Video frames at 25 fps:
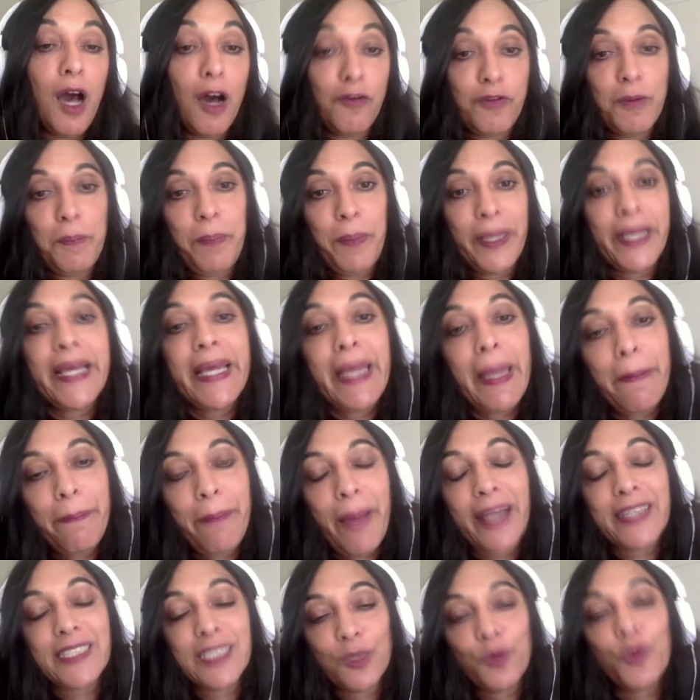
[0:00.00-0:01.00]
a bigger
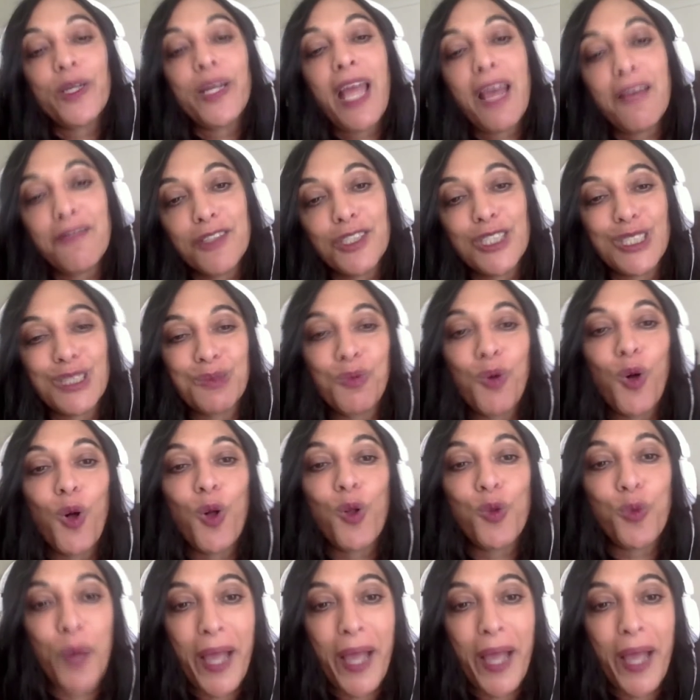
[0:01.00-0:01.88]
impact in whatever small